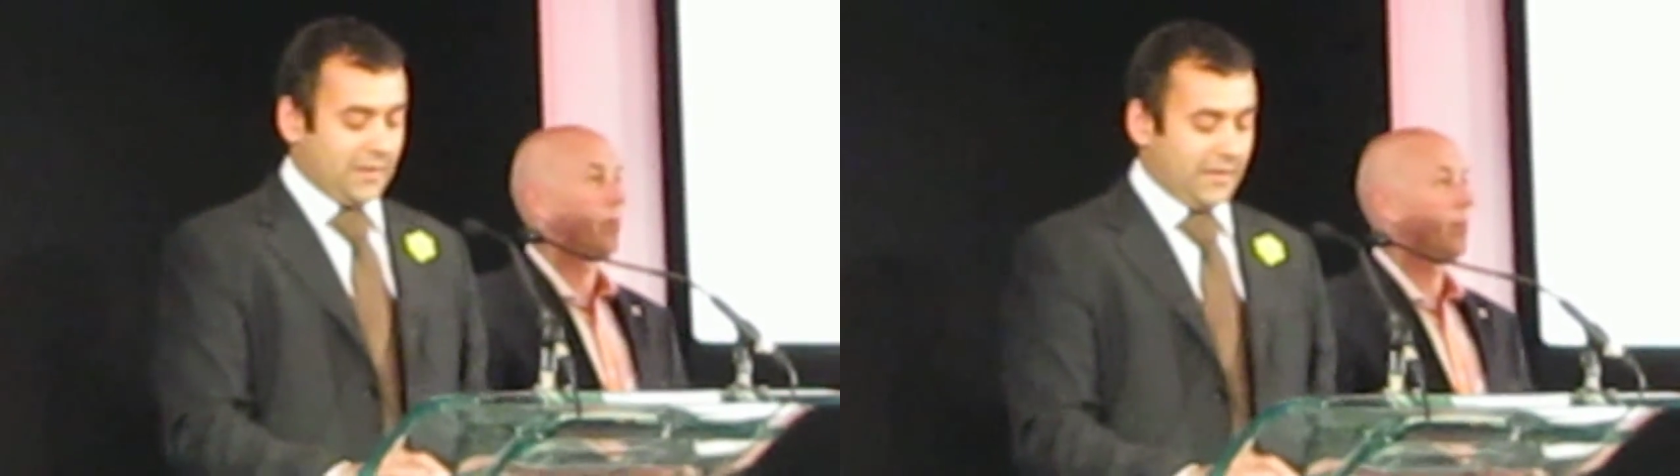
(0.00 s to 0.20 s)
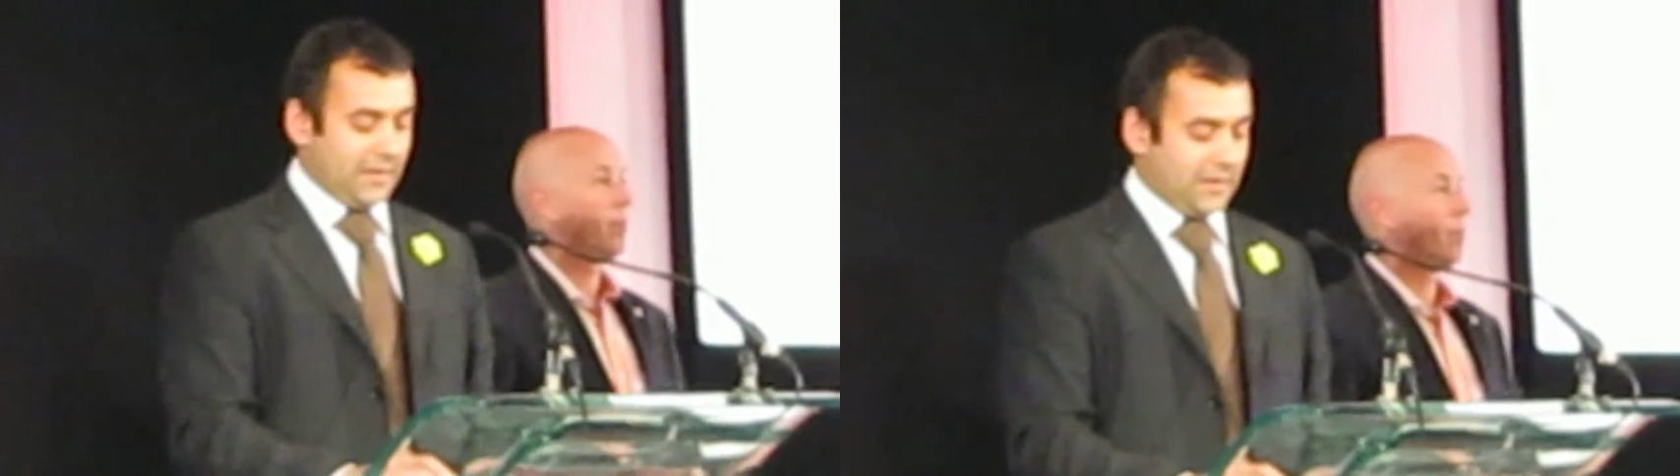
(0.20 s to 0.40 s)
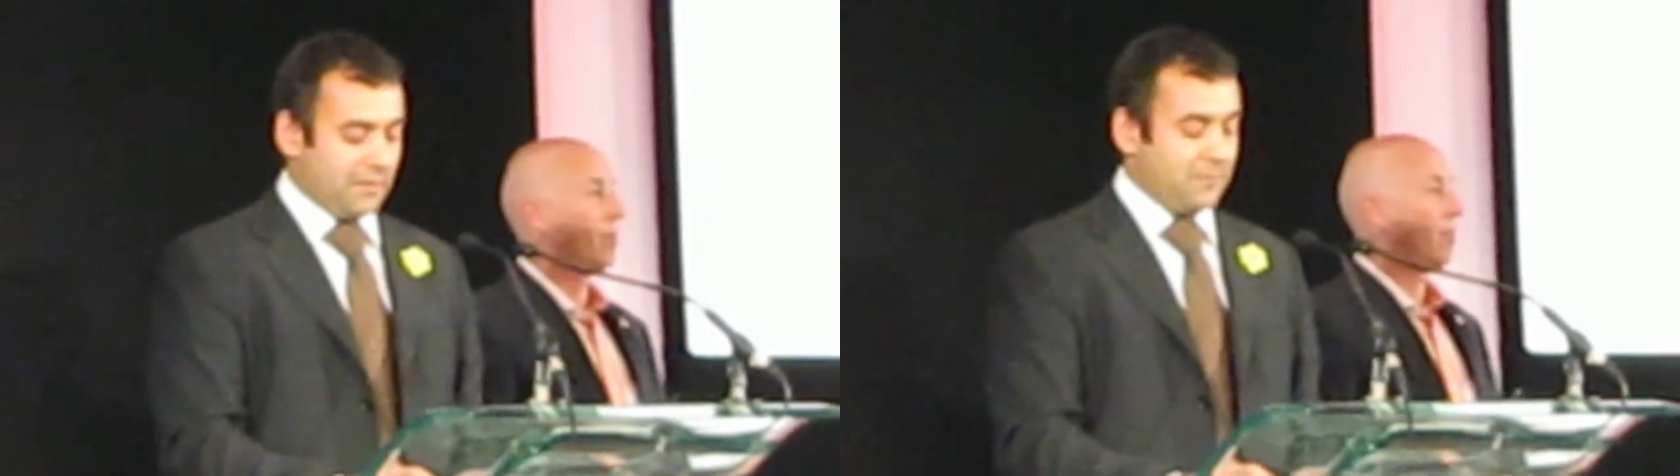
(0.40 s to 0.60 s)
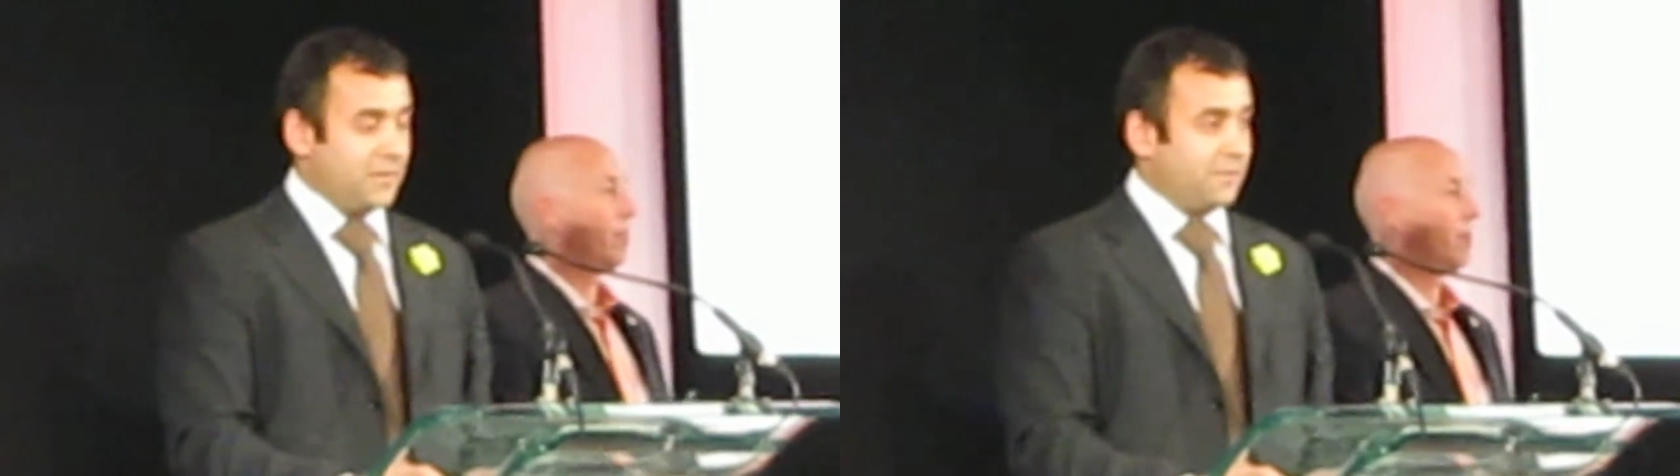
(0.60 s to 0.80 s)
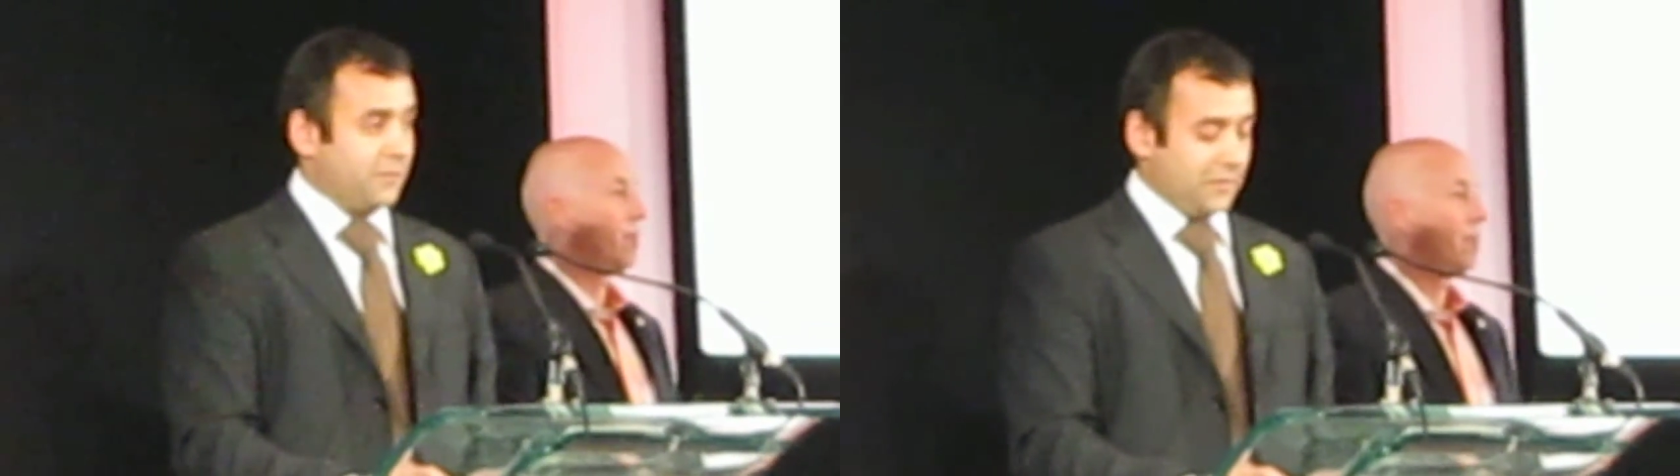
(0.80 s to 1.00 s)
in income
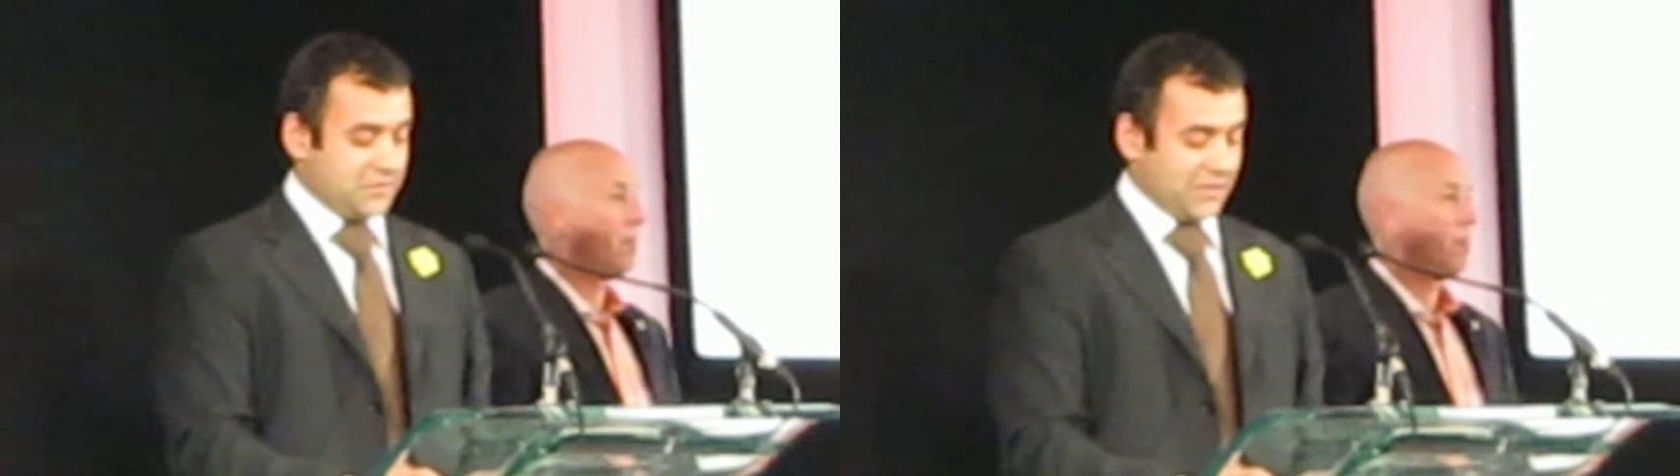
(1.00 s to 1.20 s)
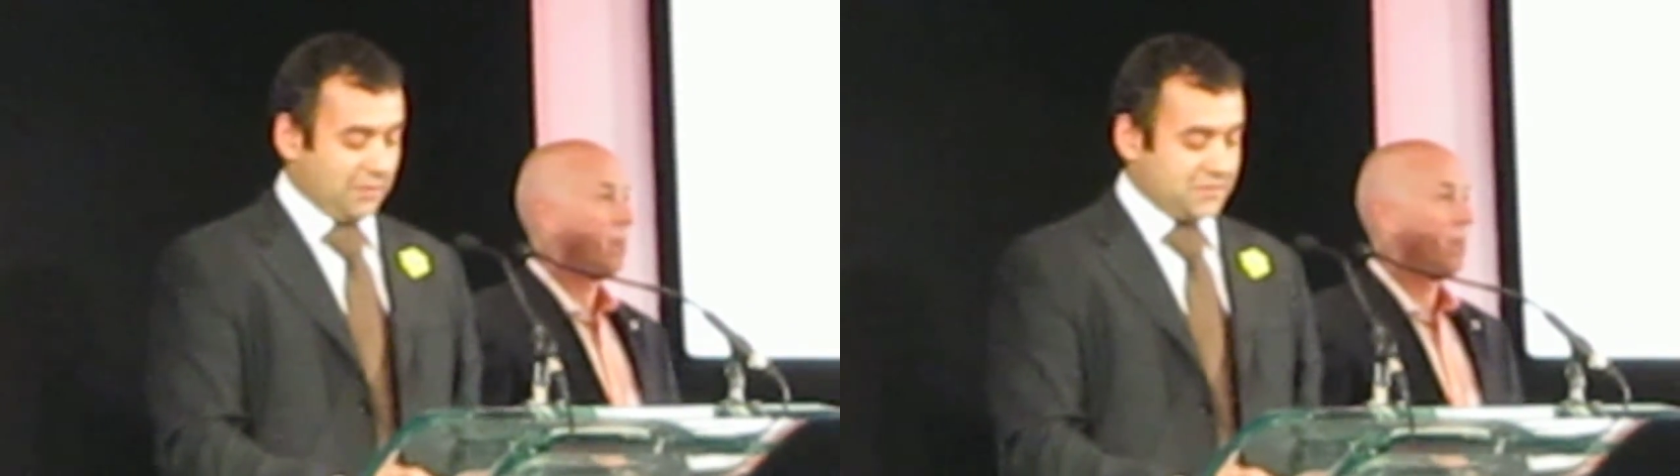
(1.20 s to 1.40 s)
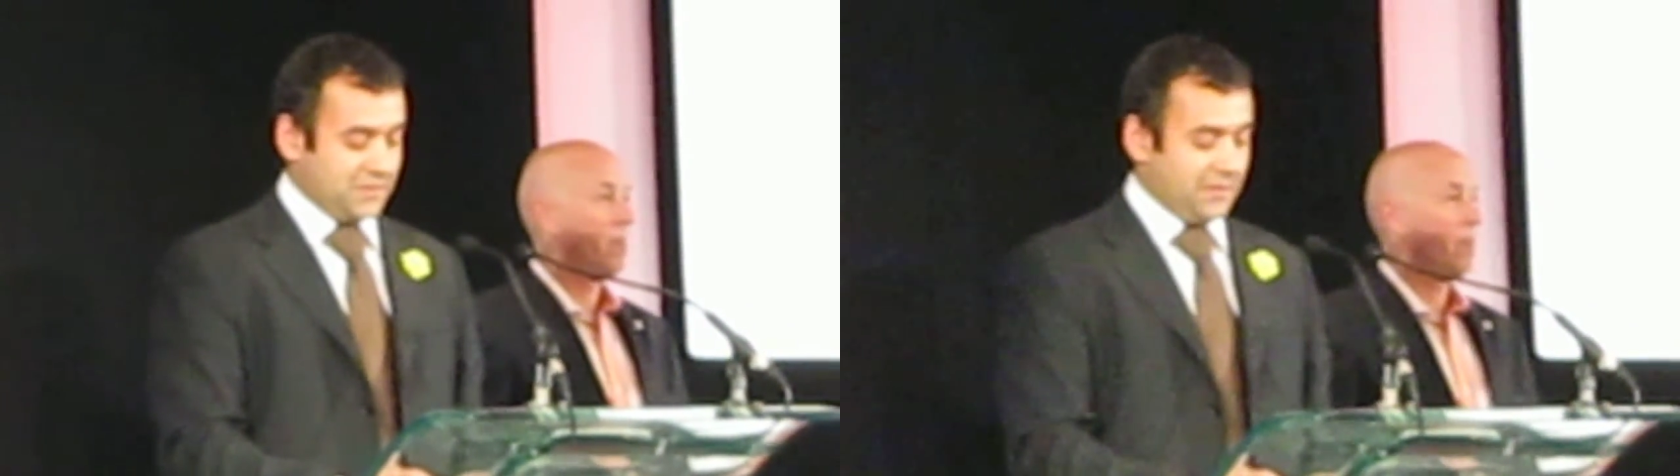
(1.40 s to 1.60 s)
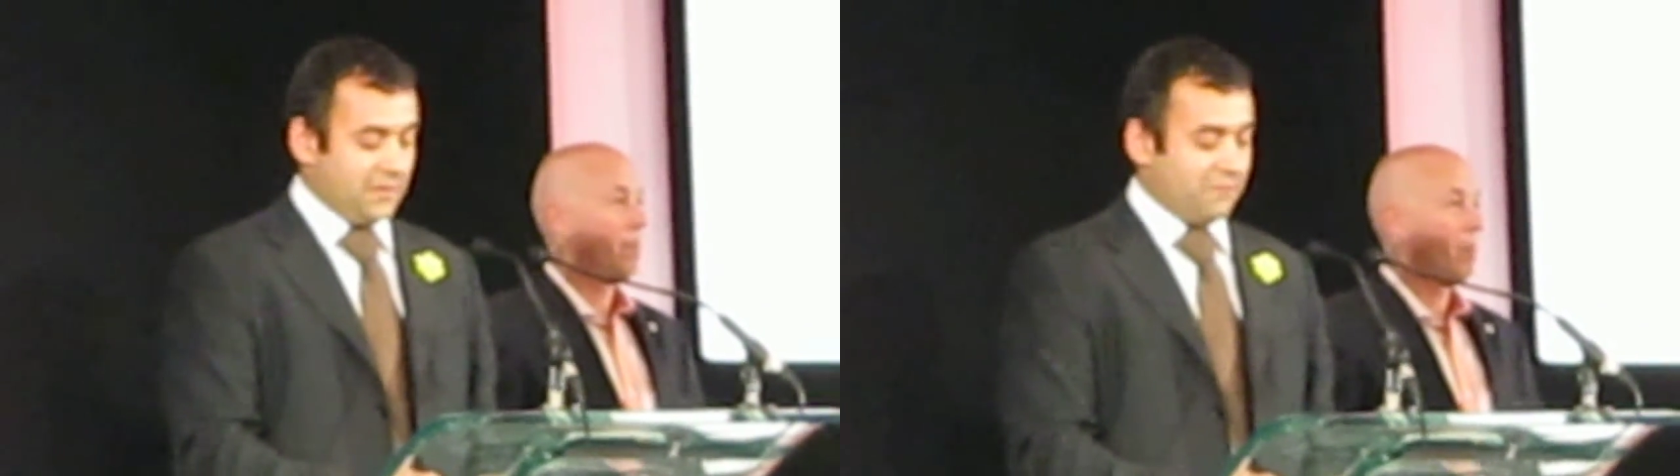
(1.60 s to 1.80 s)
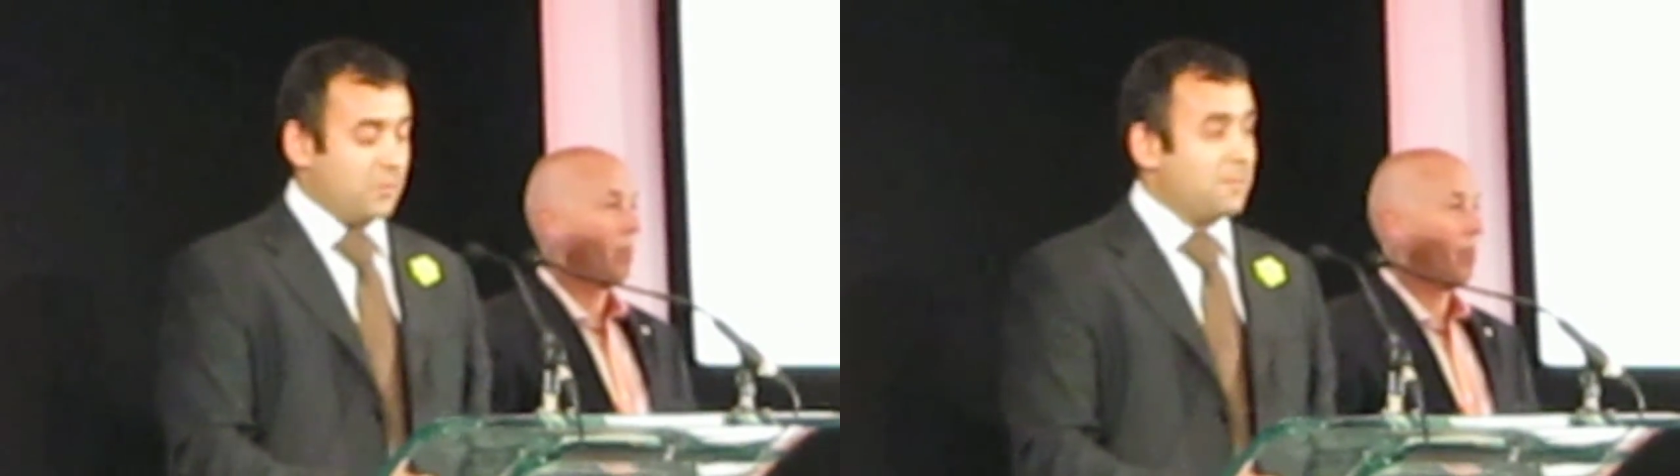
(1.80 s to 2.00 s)
for her charity
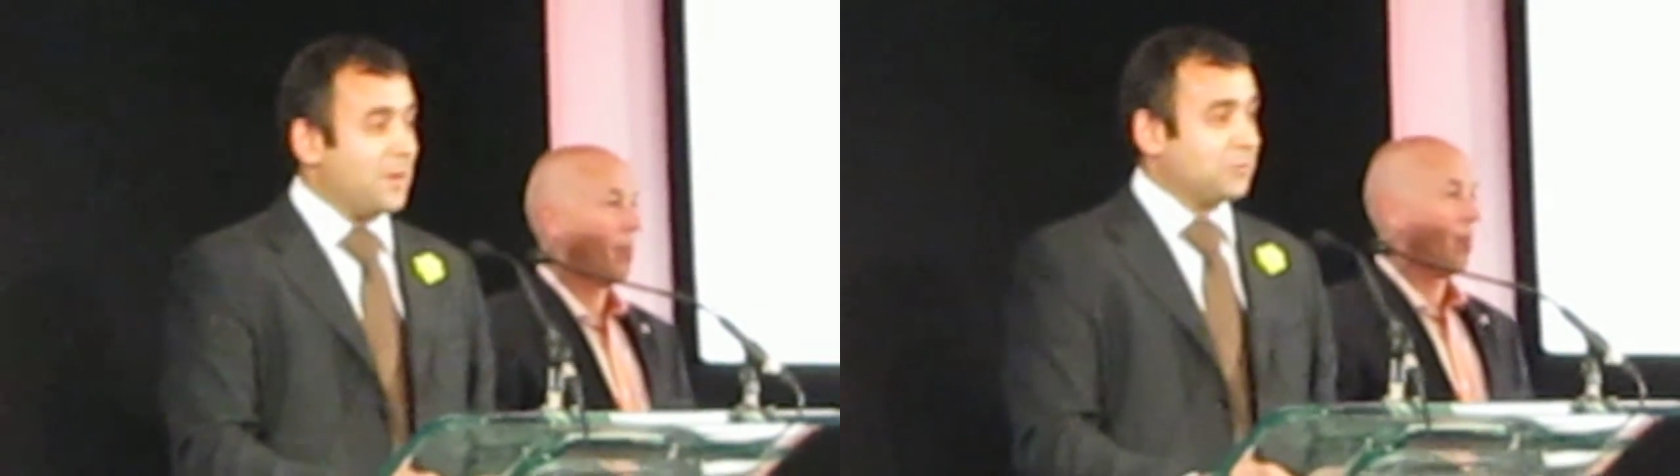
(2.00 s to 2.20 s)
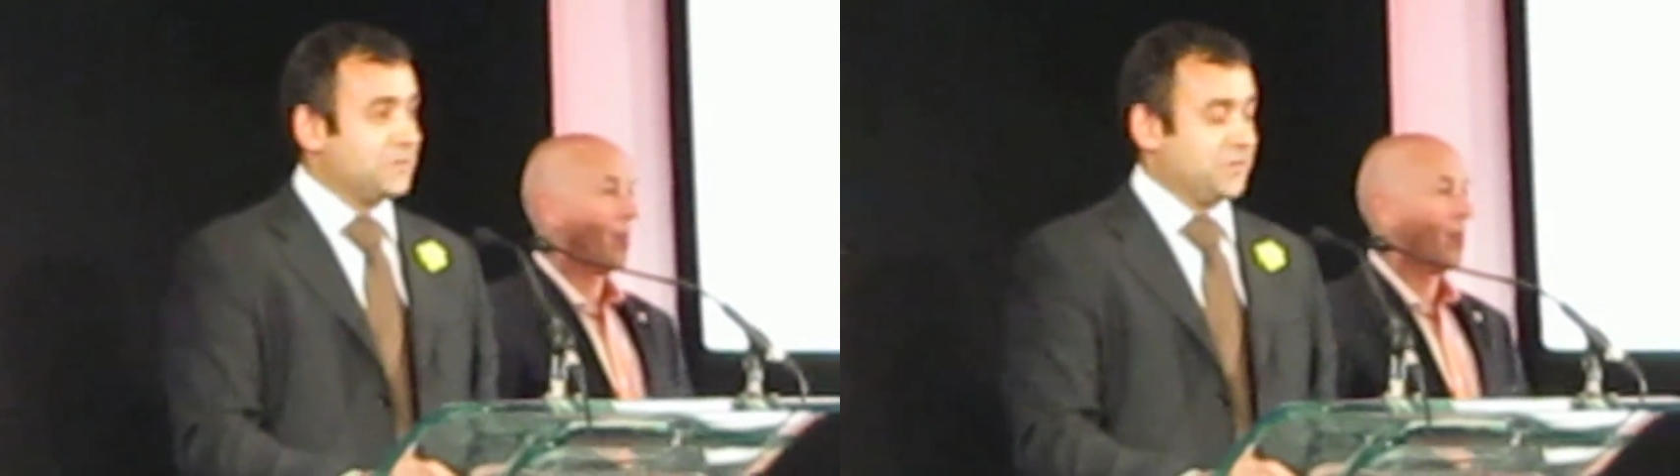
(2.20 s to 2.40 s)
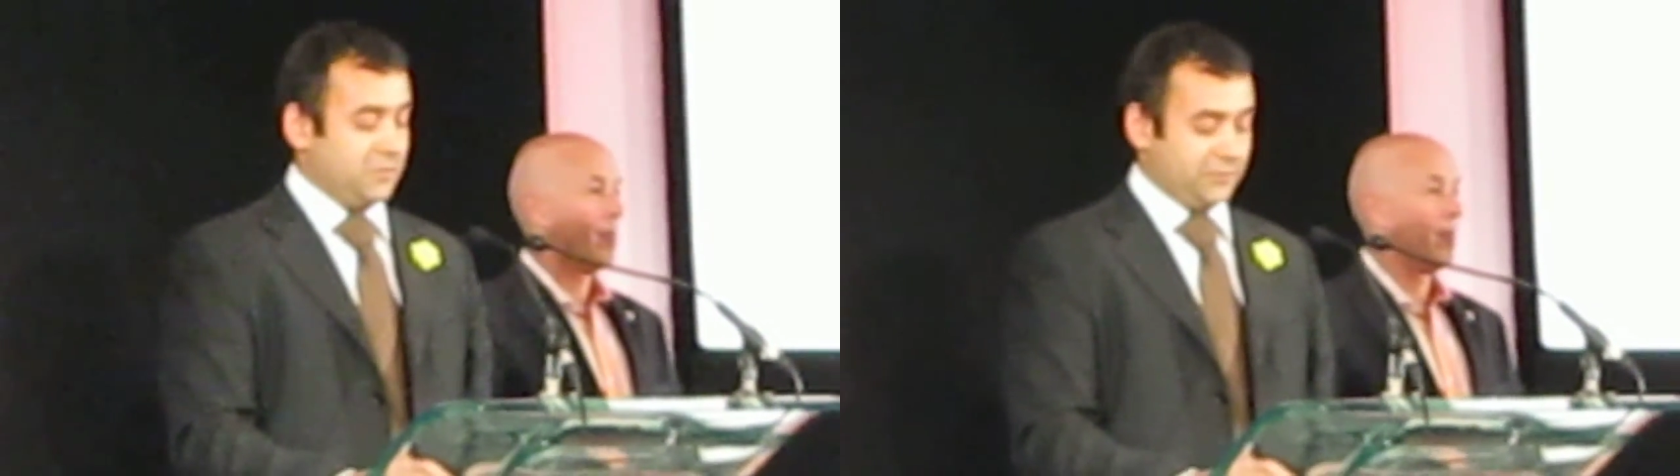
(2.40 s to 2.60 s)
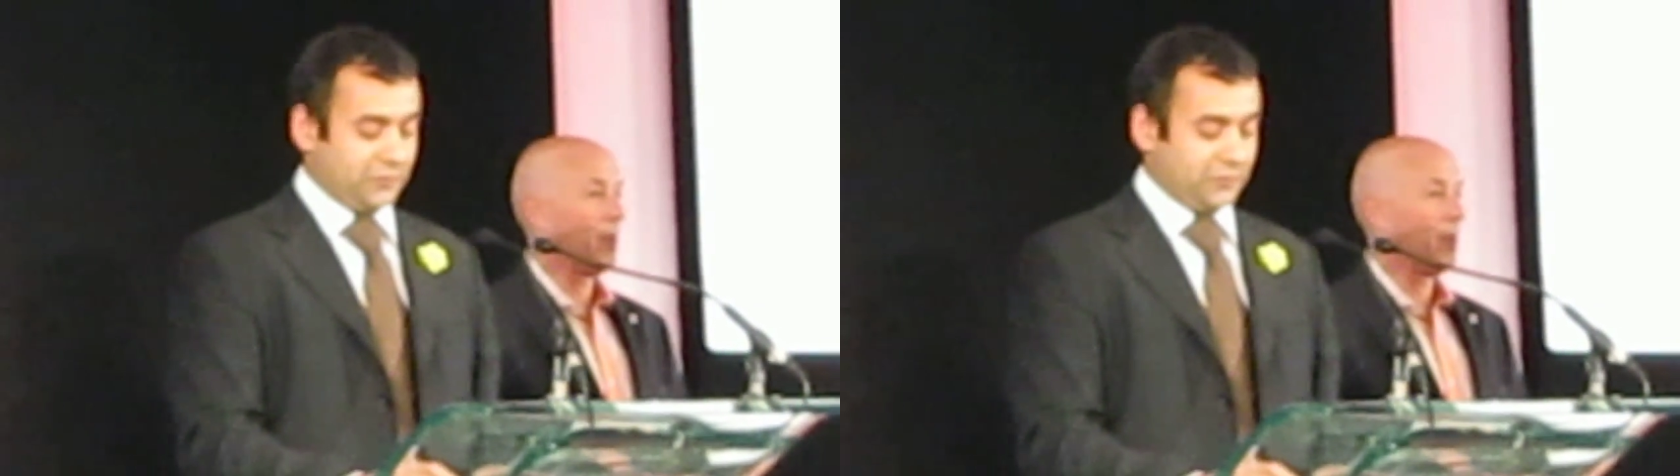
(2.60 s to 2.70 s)
from a multitude of